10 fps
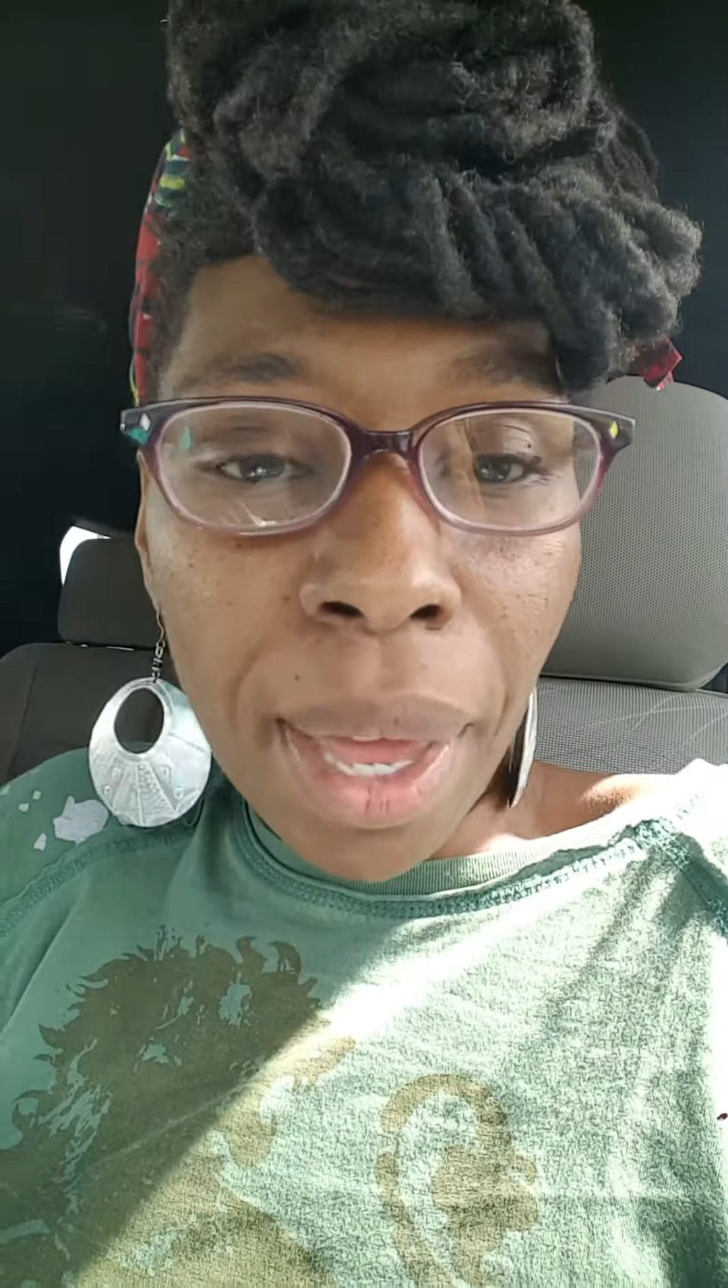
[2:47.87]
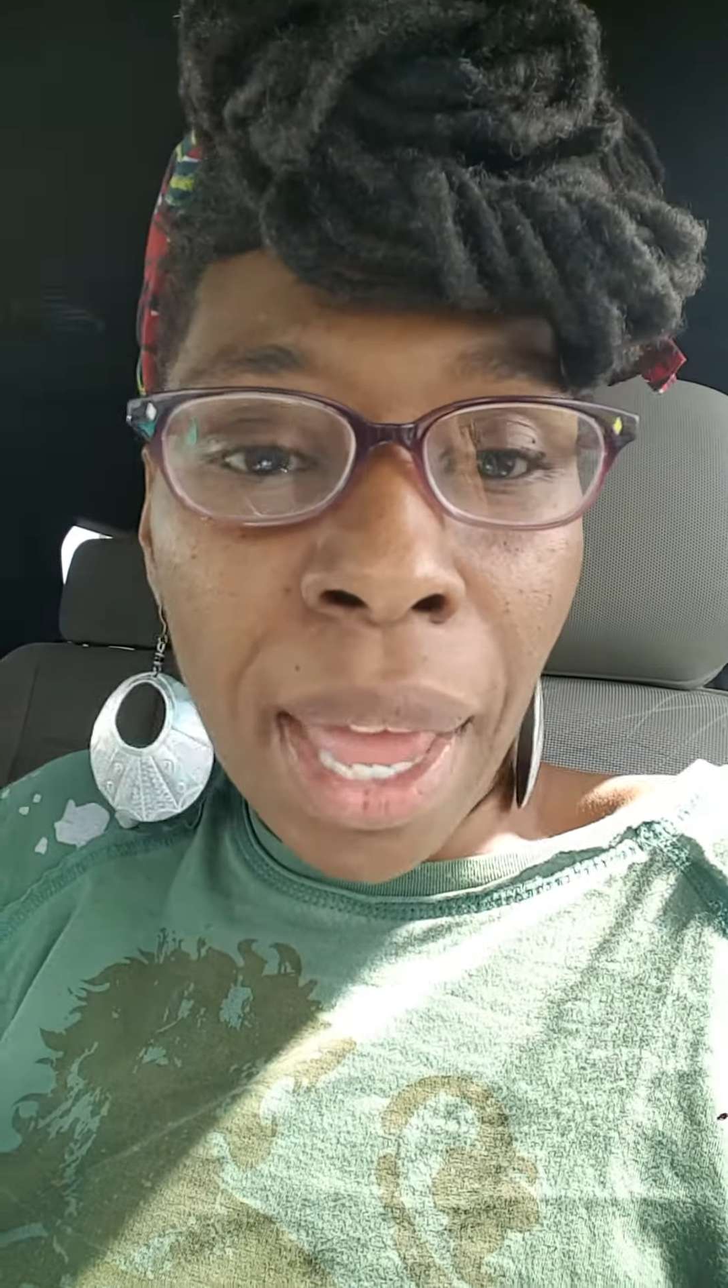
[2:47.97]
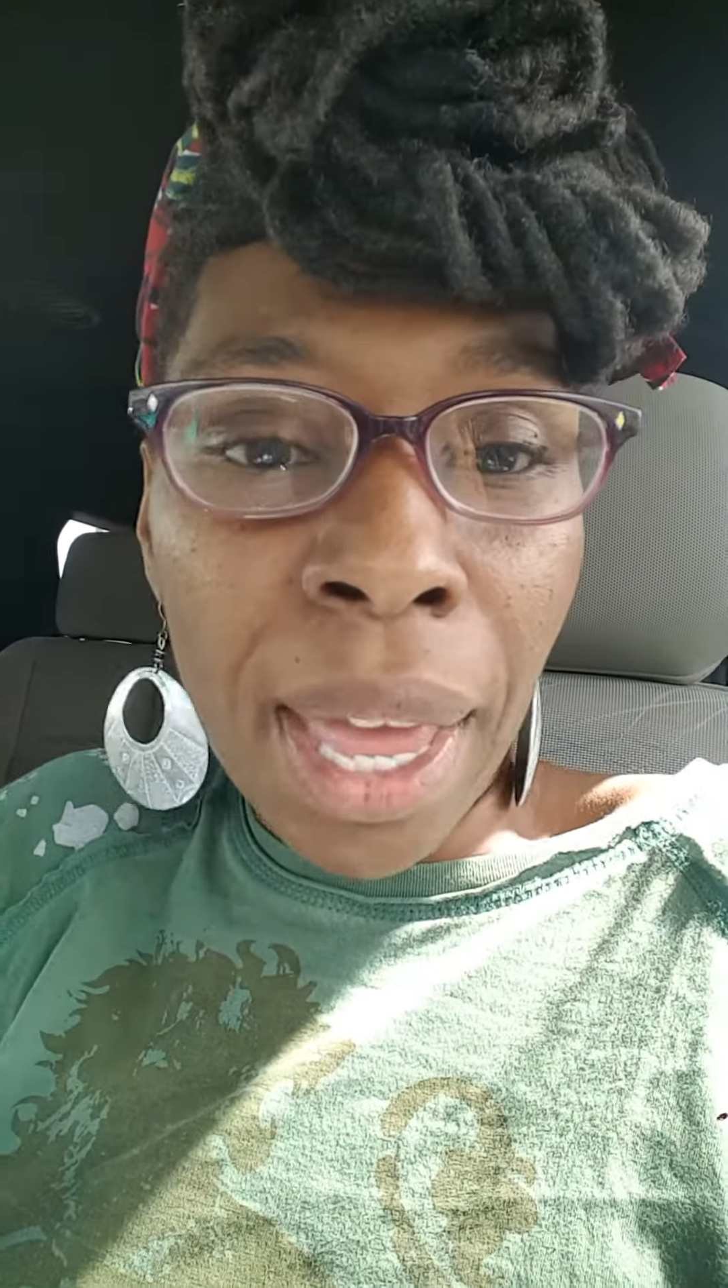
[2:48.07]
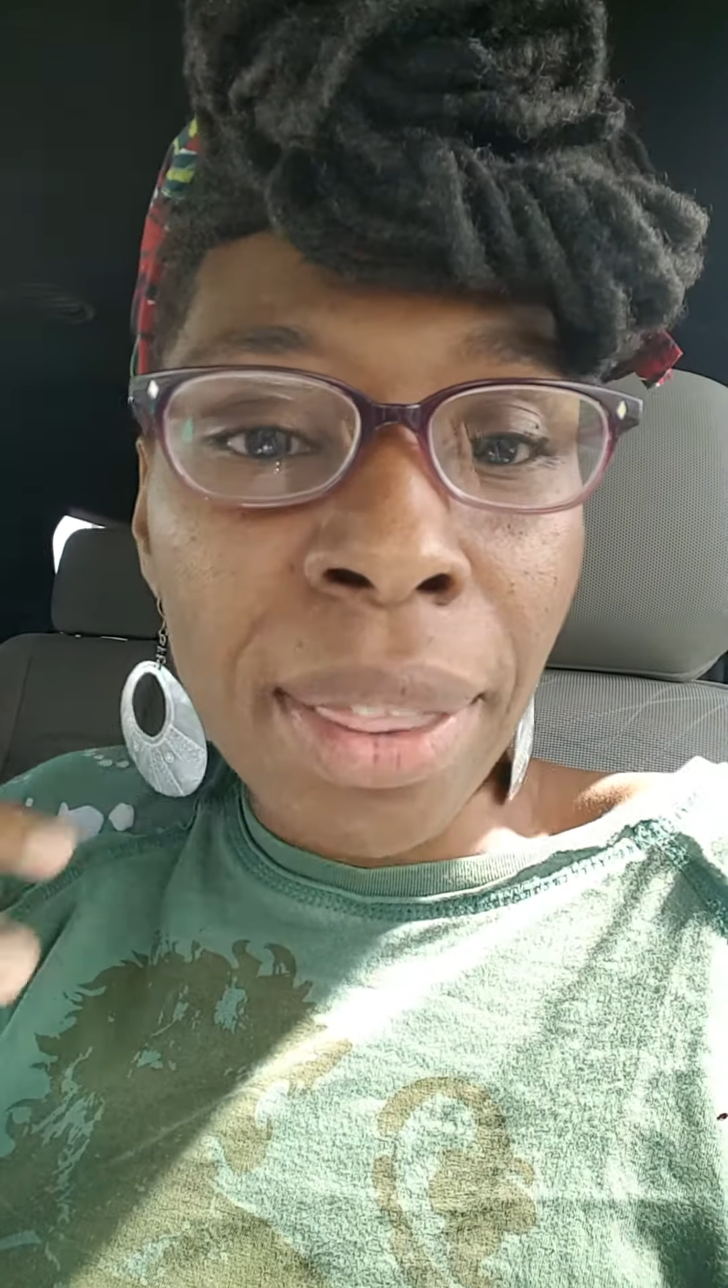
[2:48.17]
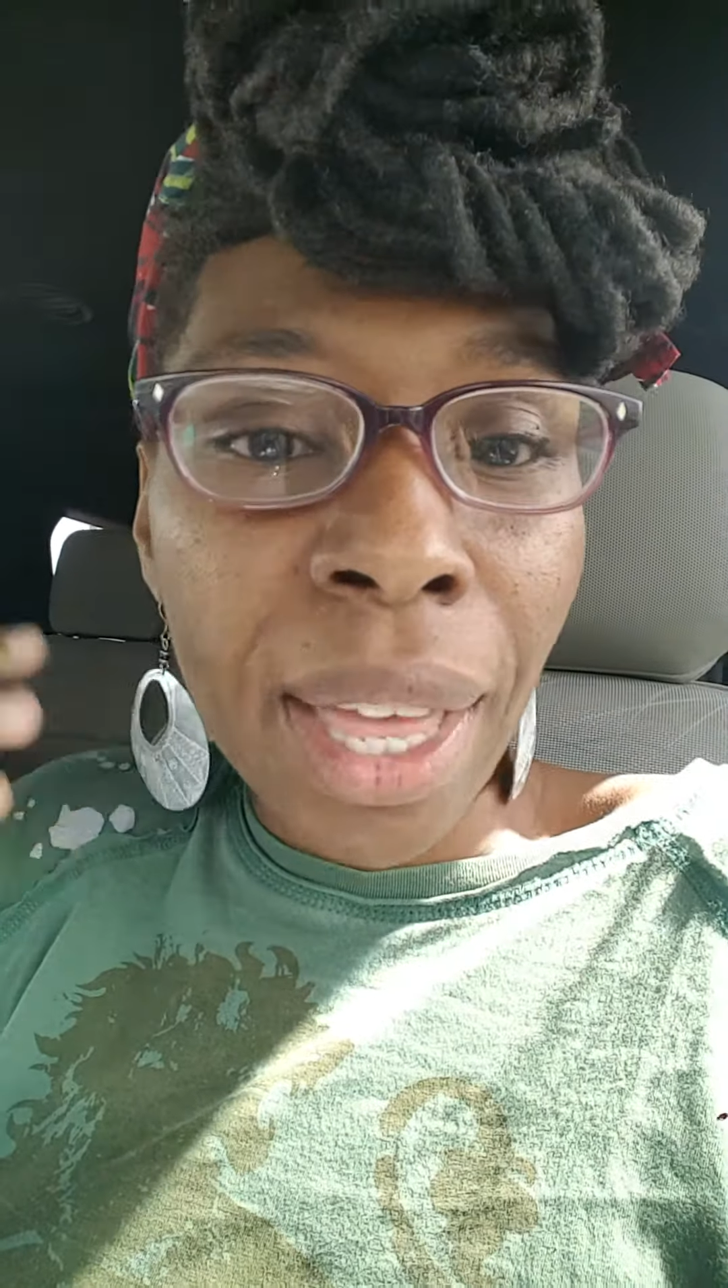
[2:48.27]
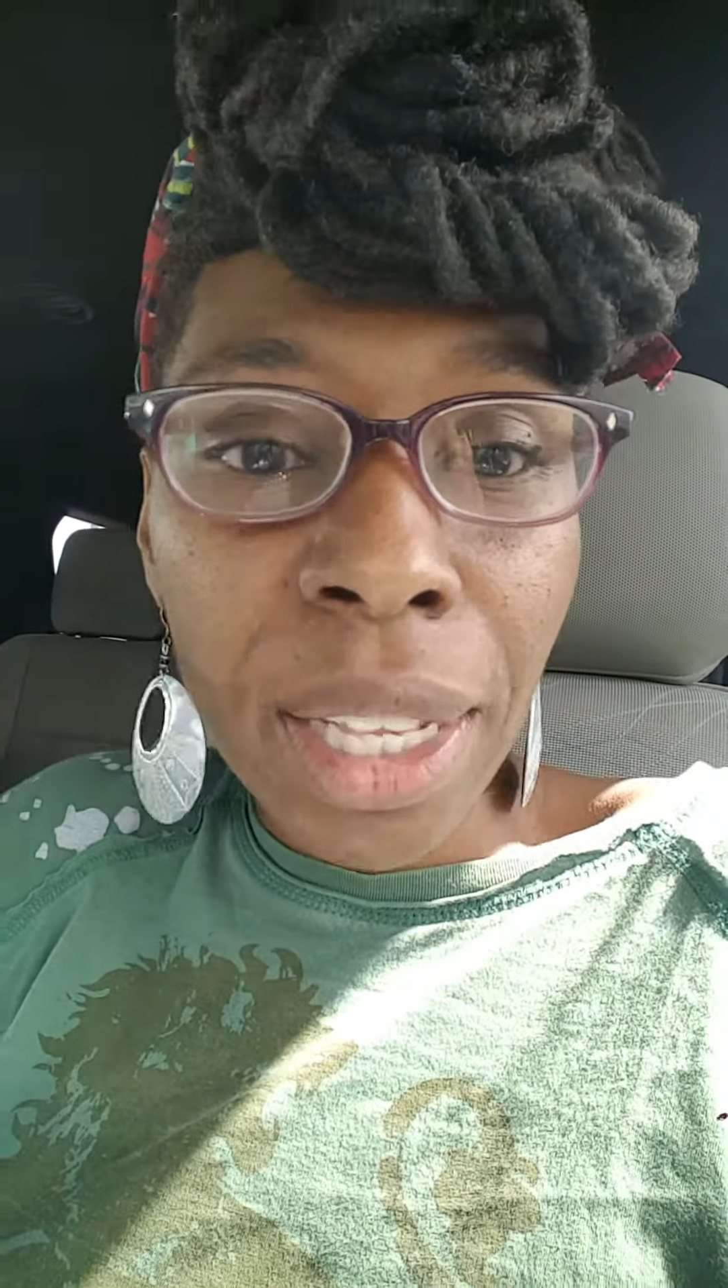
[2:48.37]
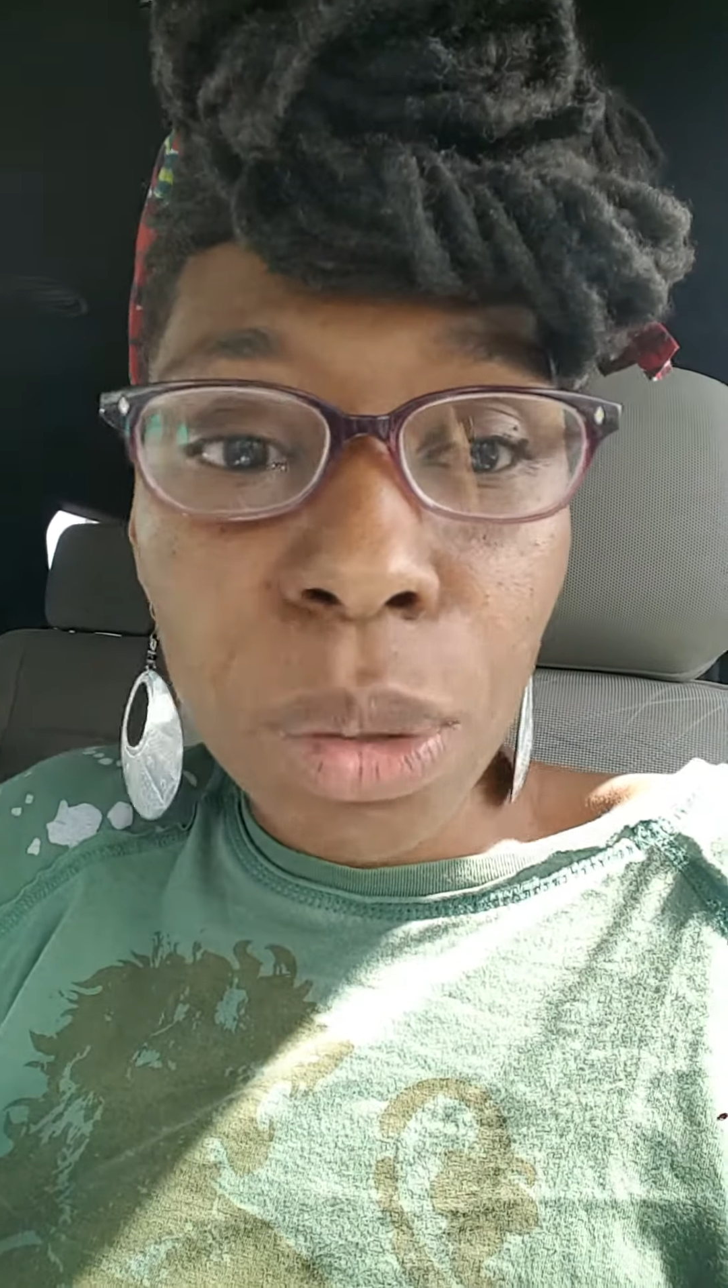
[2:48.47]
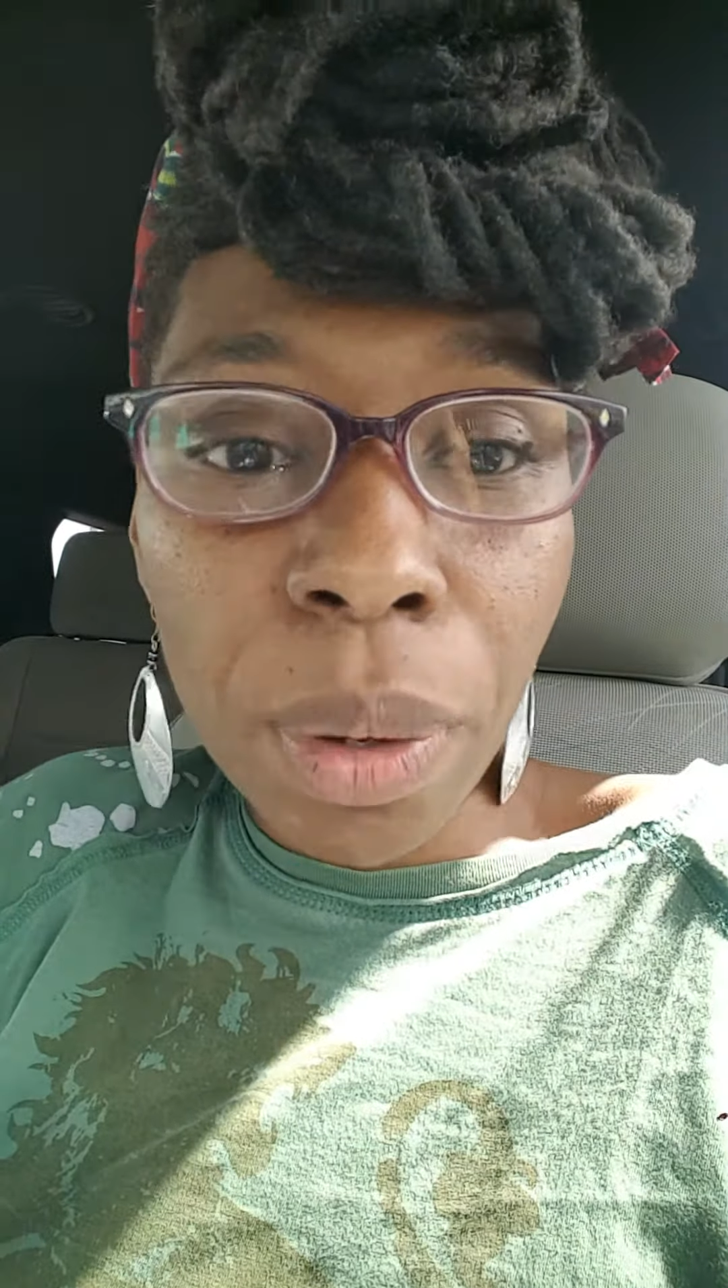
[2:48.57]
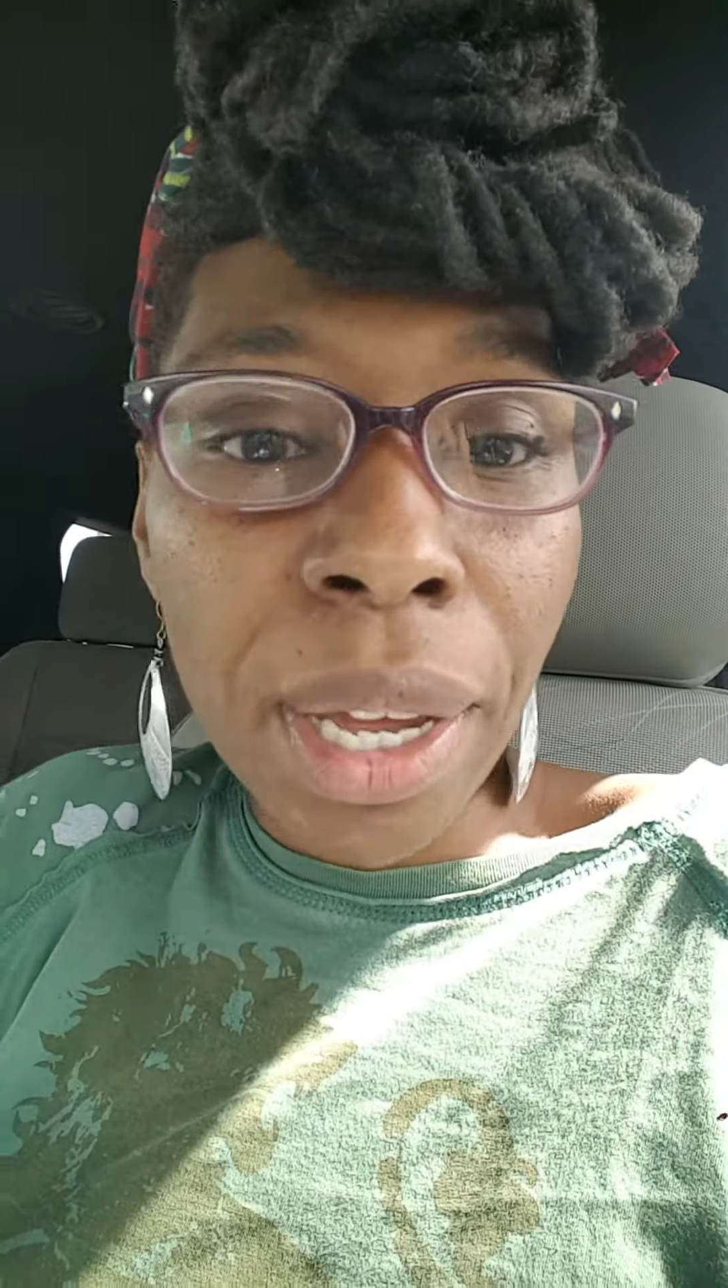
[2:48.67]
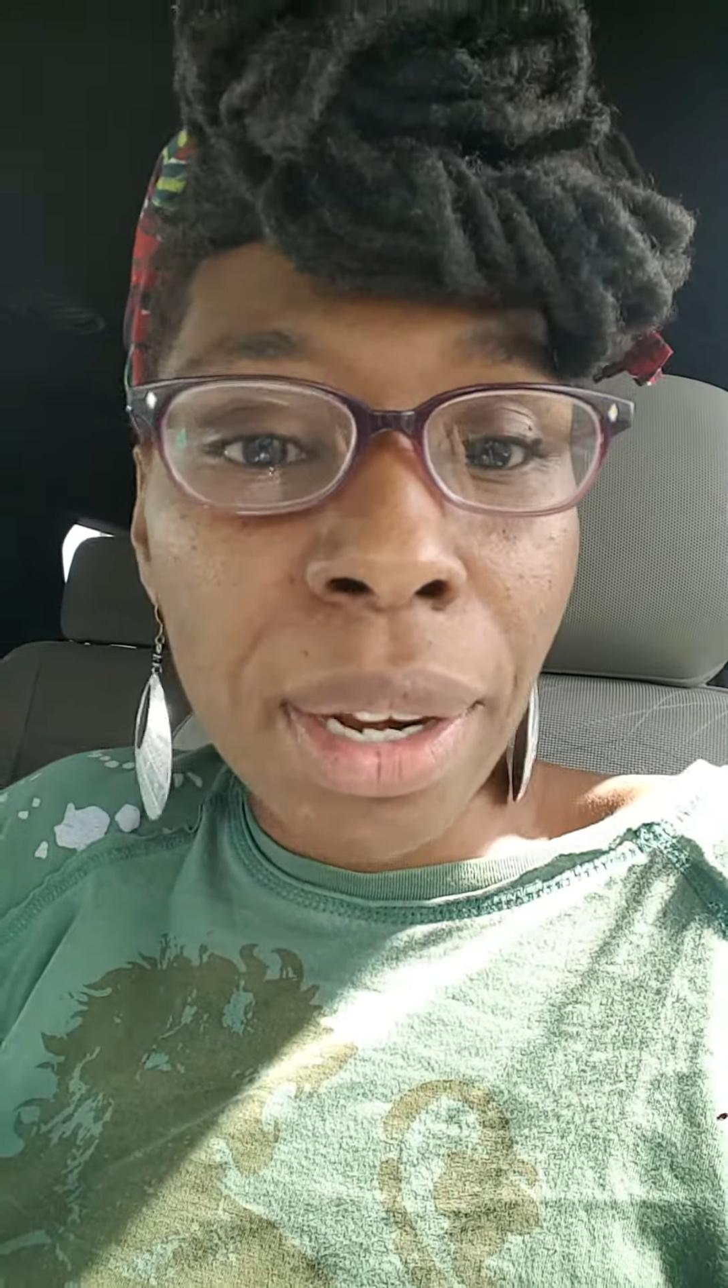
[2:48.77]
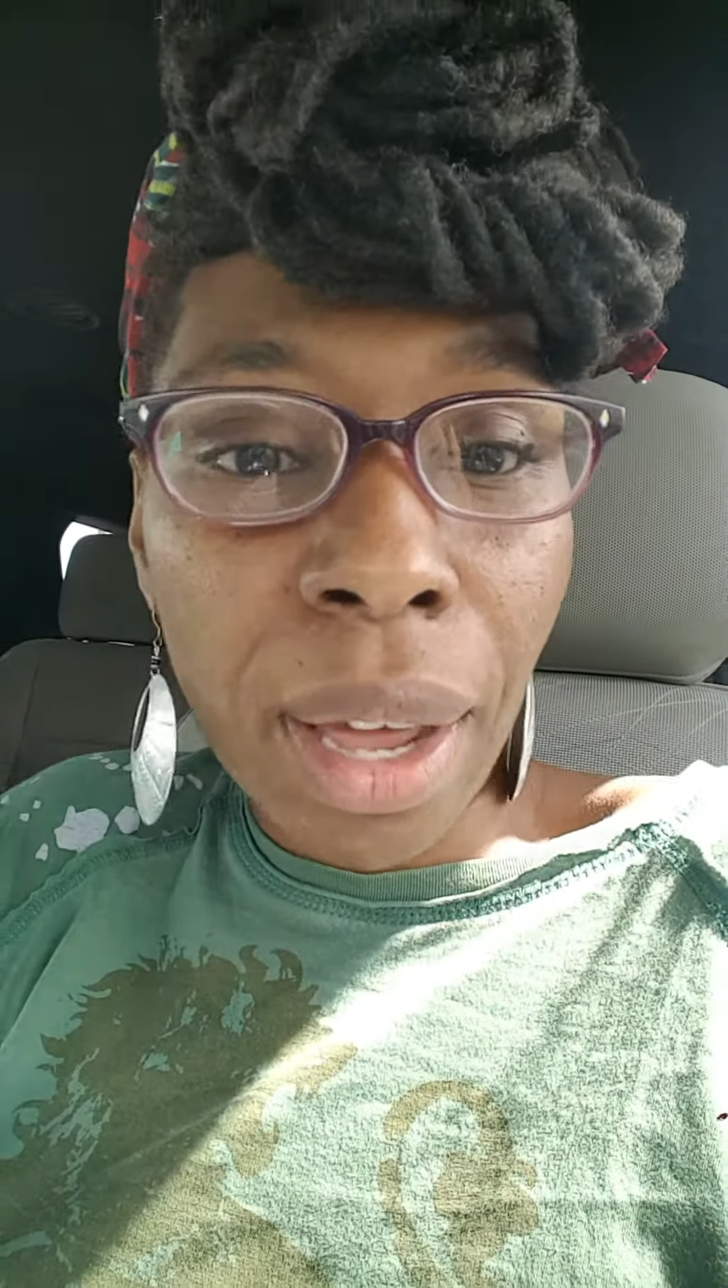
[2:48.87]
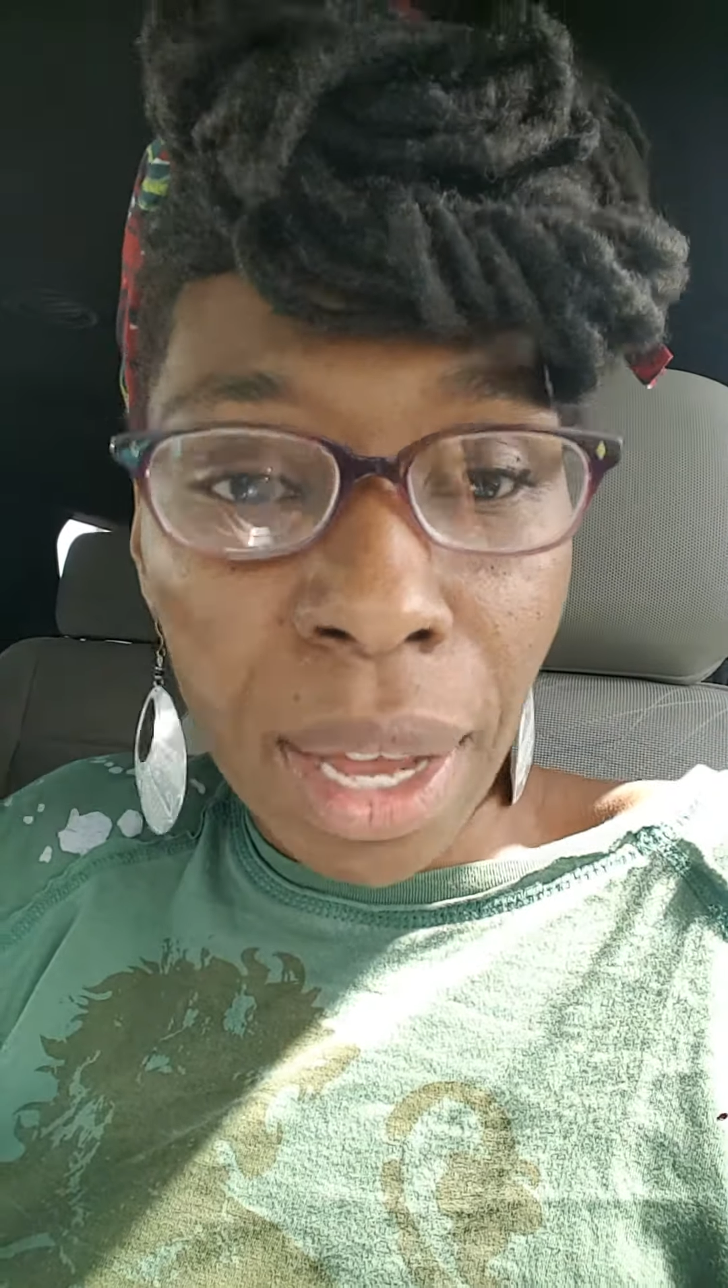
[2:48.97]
And that's when